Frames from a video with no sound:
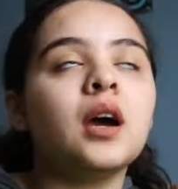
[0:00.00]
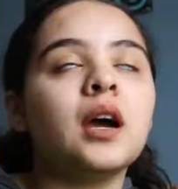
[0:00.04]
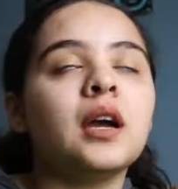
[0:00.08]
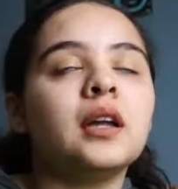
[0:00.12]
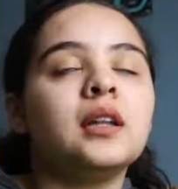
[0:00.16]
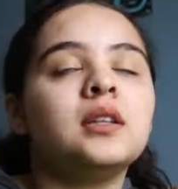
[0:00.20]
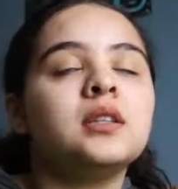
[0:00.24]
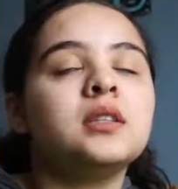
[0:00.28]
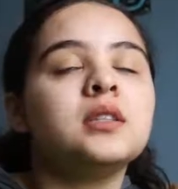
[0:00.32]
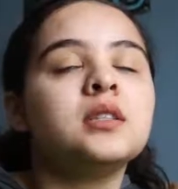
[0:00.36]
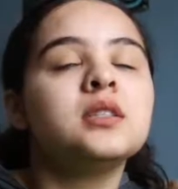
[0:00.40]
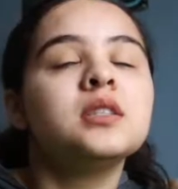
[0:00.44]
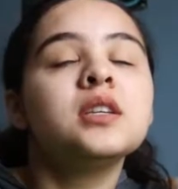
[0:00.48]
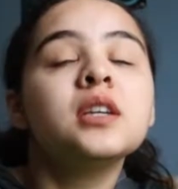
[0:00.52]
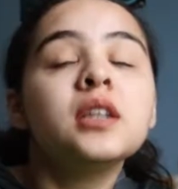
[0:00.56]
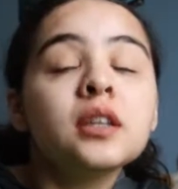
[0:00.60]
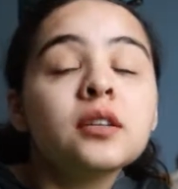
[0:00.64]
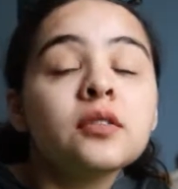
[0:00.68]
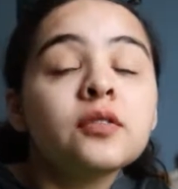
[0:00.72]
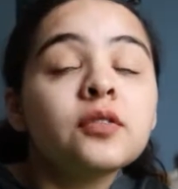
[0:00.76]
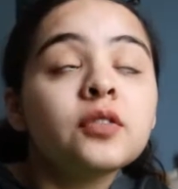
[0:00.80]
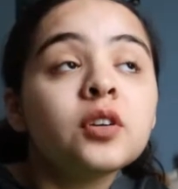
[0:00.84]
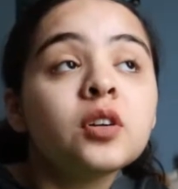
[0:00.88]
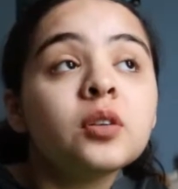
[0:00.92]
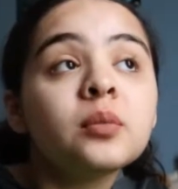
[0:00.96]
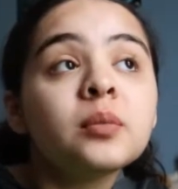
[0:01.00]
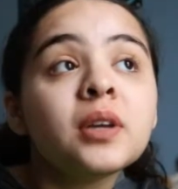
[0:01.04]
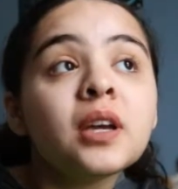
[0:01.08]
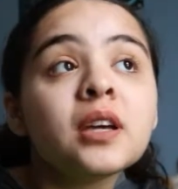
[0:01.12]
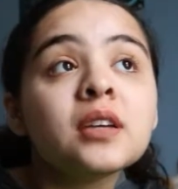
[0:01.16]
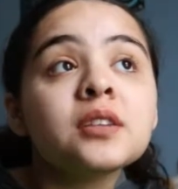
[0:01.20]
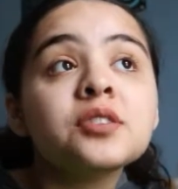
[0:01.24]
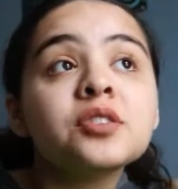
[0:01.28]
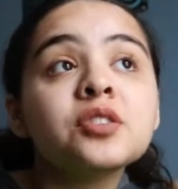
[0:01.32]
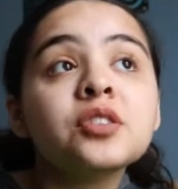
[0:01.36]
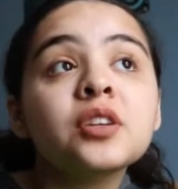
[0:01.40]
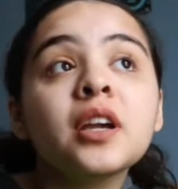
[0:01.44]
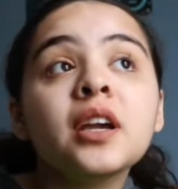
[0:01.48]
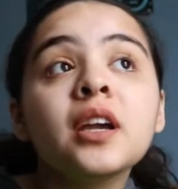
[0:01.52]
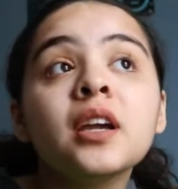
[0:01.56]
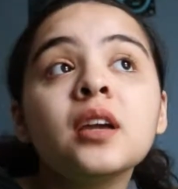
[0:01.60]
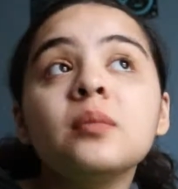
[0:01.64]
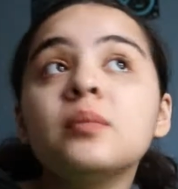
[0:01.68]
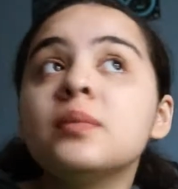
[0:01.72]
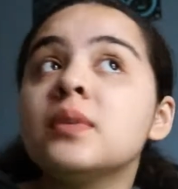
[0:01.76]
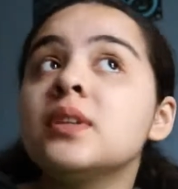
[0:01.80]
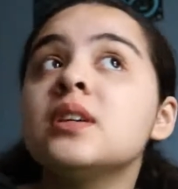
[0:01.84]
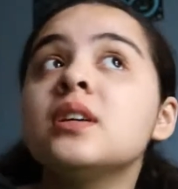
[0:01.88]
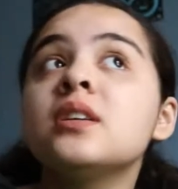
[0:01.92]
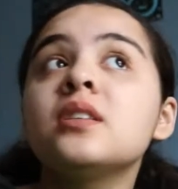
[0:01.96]
I didn't film yesterday
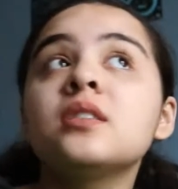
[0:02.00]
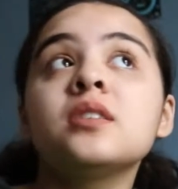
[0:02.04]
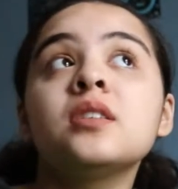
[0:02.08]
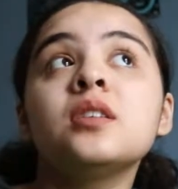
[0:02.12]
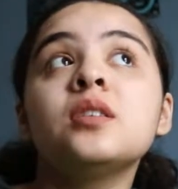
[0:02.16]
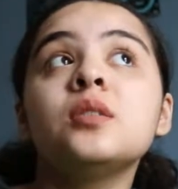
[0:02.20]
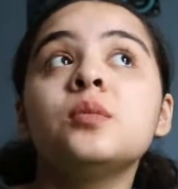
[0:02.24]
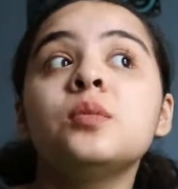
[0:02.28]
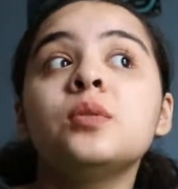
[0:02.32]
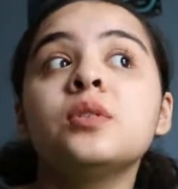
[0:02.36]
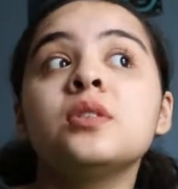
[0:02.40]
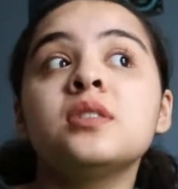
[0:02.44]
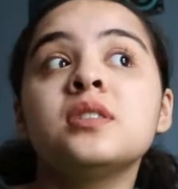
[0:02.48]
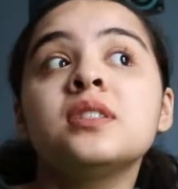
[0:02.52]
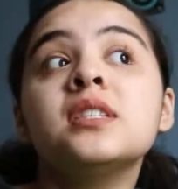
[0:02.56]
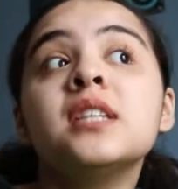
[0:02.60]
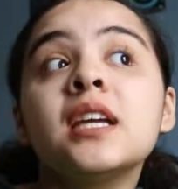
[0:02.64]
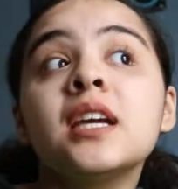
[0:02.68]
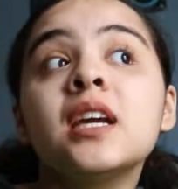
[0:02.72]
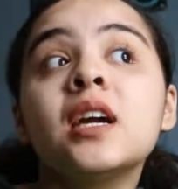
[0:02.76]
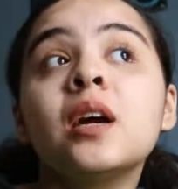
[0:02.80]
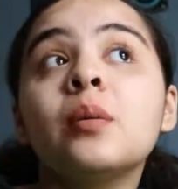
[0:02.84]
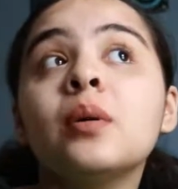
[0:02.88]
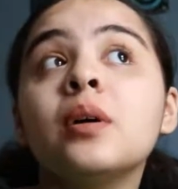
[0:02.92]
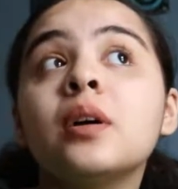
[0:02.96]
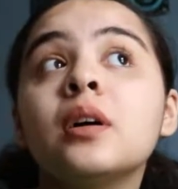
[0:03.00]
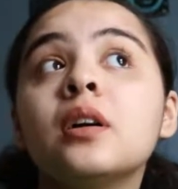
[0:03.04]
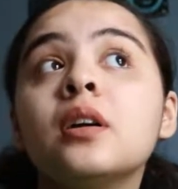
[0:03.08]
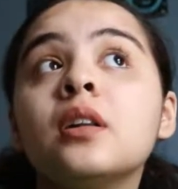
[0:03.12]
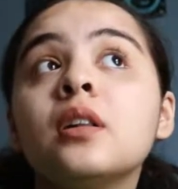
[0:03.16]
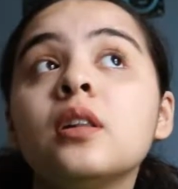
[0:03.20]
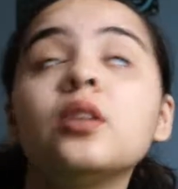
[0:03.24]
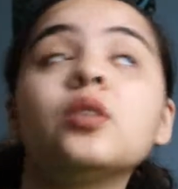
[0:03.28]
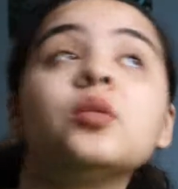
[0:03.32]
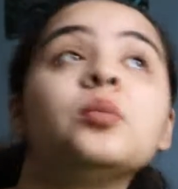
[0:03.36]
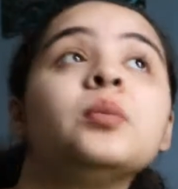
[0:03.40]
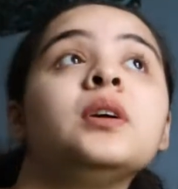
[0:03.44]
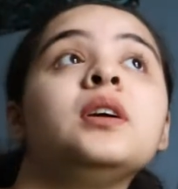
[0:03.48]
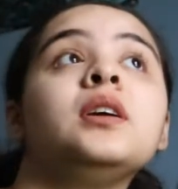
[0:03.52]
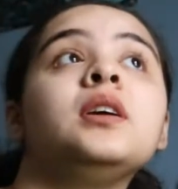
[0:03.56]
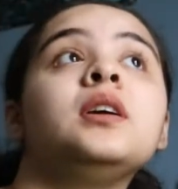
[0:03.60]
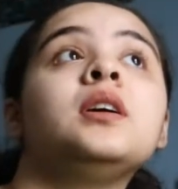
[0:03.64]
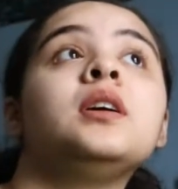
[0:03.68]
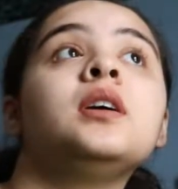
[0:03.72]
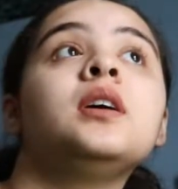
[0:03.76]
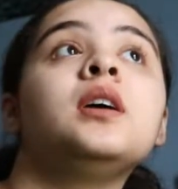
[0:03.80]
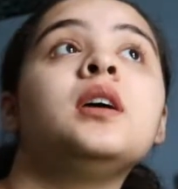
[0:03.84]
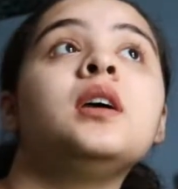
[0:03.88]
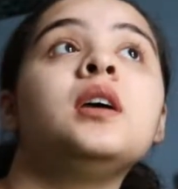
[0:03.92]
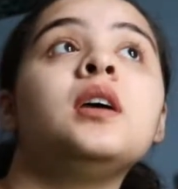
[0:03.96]
because it was damn gloomy.
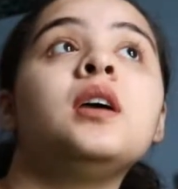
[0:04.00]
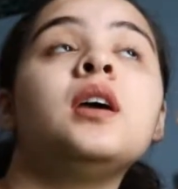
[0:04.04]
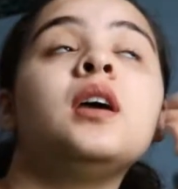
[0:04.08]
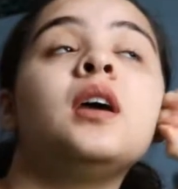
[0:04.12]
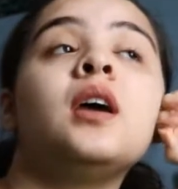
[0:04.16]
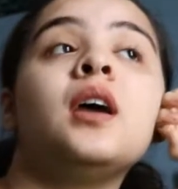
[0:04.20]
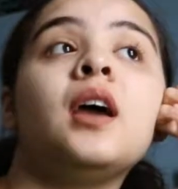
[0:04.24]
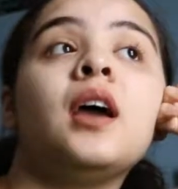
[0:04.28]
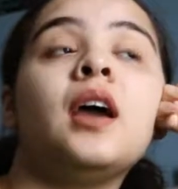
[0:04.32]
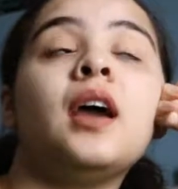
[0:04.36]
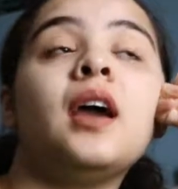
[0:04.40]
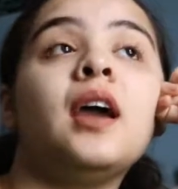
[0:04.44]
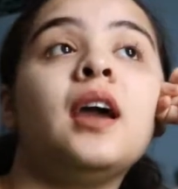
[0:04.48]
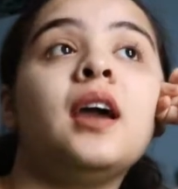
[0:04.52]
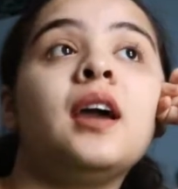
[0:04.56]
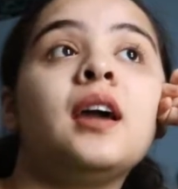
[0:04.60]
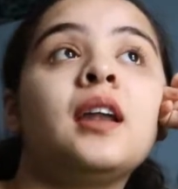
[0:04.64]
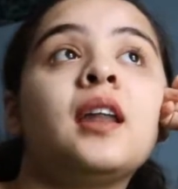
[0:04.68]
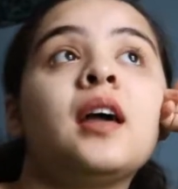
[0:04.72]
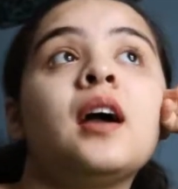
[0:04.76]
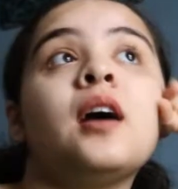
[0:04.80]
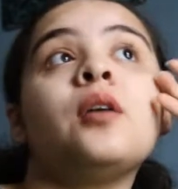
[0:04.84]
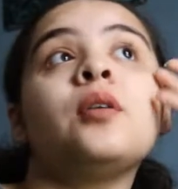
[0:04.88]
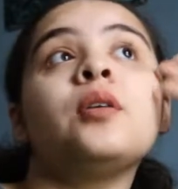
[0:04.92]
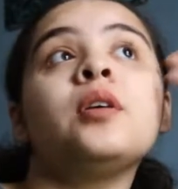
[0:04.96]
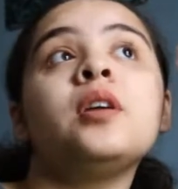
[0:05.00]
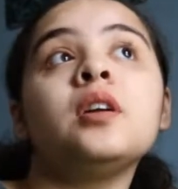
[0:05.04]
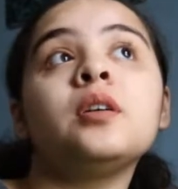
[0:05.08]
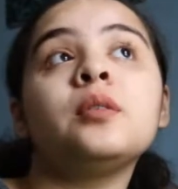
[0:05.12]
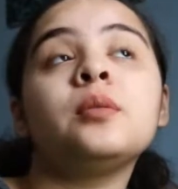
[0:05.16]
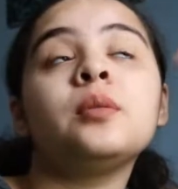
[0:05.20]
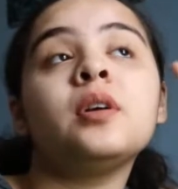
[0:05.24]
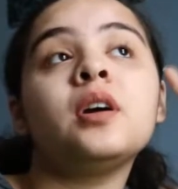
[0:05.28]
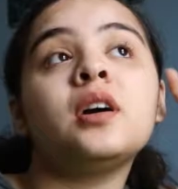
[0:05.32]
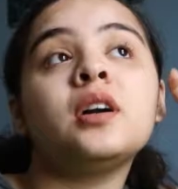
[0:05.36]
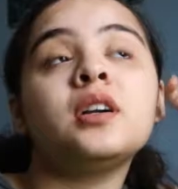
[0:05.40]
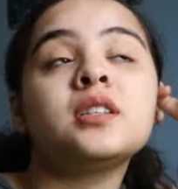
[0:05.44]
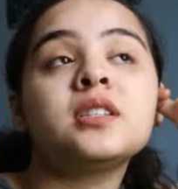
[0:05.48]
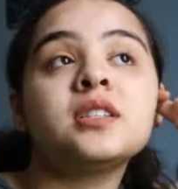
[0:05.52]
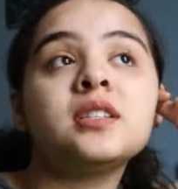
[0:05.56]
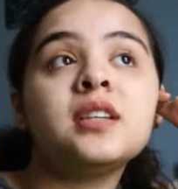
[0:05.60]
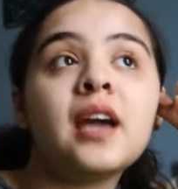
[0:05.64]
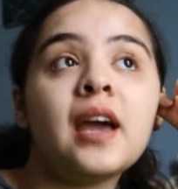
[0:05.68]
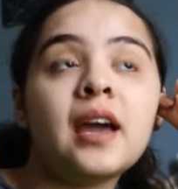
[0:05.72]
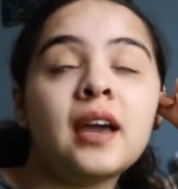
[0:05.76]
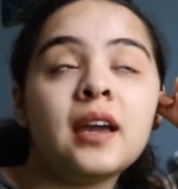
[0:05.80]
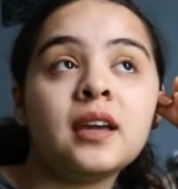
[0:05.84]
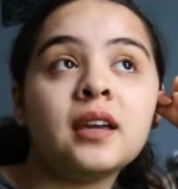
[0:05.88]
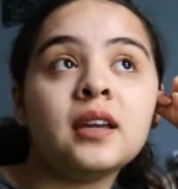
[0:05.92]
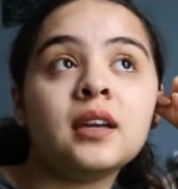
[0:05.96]
And now here we are
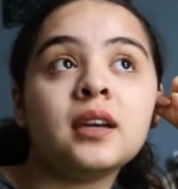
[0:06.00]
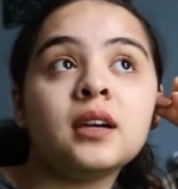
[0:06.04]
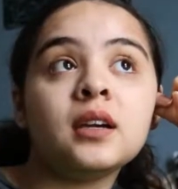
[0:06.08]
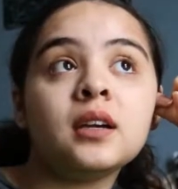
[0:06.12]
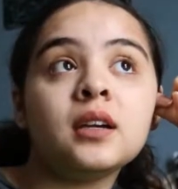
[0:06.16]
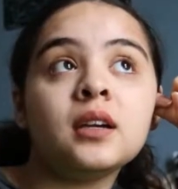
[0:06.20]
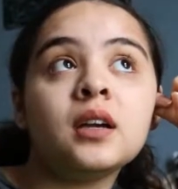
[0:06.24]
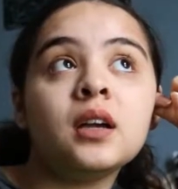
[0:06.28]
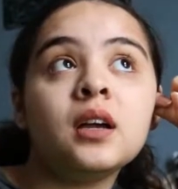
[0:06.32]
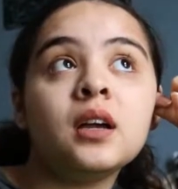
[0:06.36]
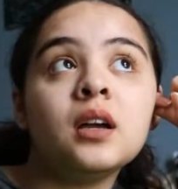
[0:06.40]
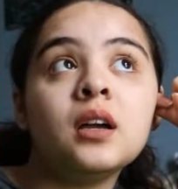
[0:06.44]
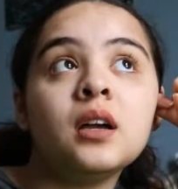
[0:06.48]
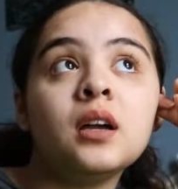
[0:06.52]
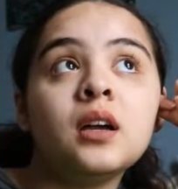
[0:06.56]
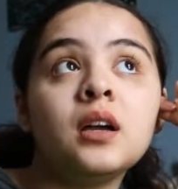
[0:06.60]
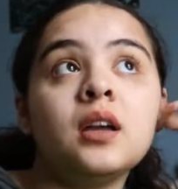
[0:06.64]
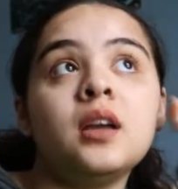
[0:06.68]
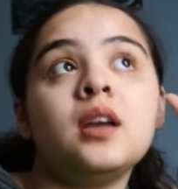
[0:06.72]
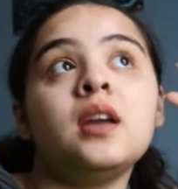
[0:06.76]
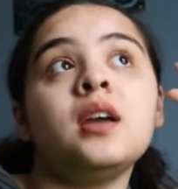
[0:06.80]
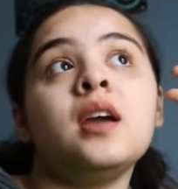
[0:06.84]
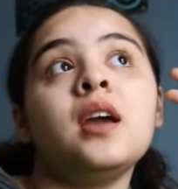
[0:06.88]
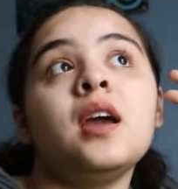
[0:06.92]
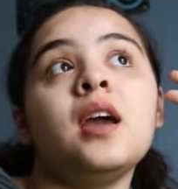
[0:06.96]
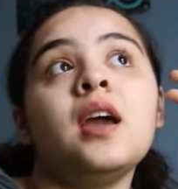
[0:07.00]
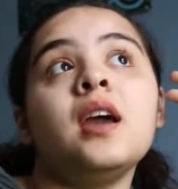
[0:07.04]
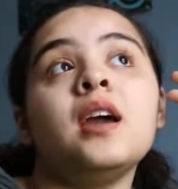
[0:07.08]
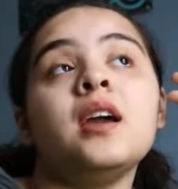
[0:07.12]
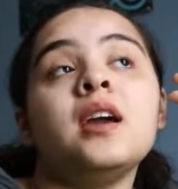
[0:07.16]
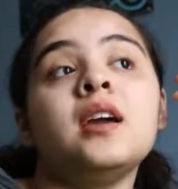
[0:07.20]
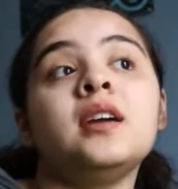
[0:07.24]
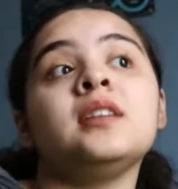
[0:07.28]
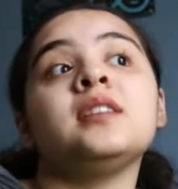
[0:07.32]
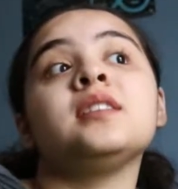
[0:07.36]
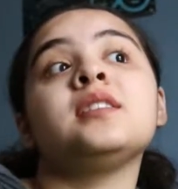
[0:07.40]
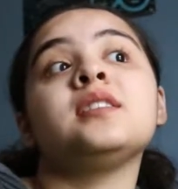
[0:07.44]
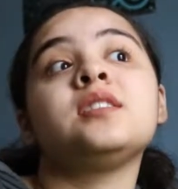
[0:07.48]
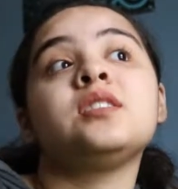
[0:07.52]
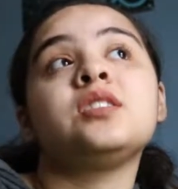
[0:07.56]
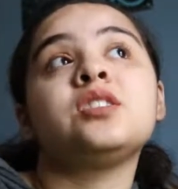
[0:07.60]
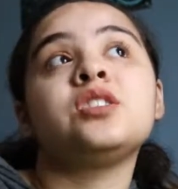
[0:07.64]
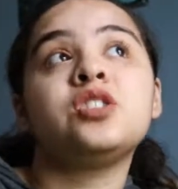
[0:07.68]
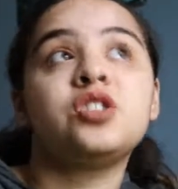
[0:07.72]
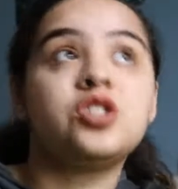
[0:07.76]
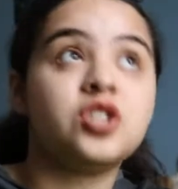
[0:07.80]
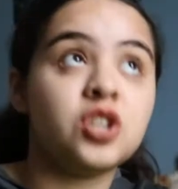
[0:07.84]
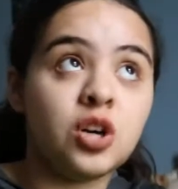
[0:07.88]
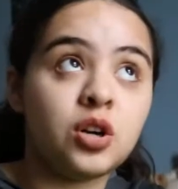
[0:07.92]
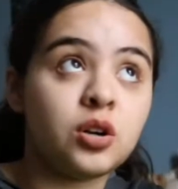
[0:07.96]
today, and it's
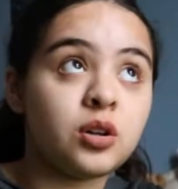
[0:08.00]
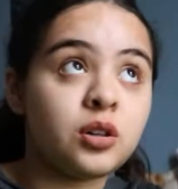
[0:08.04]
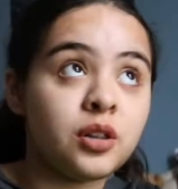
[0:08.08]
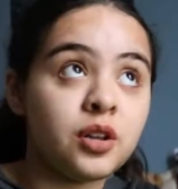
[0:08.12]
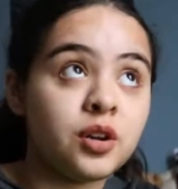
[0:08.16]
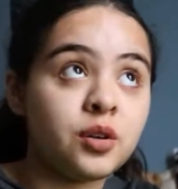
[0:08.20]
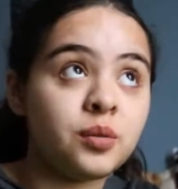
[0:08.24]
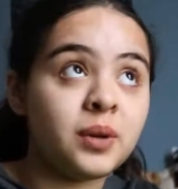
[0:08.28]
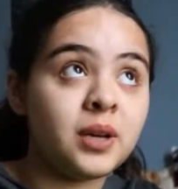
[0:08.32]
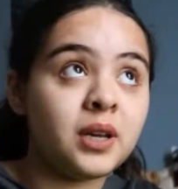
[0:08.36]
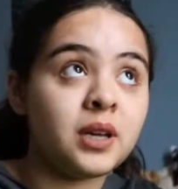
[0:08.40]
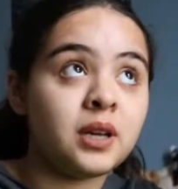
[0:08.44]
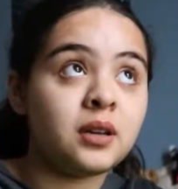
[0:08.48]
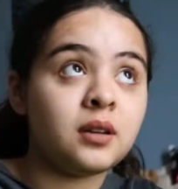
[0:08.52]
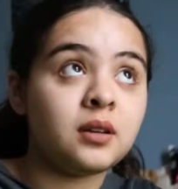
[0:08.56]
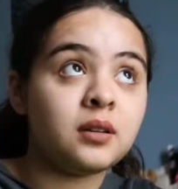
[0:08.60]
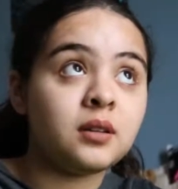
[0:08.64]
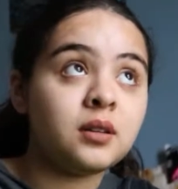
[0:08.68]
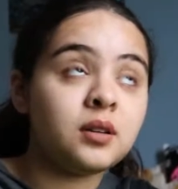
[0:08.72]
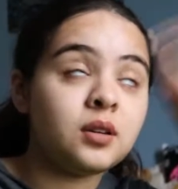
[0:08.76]
still gloomy.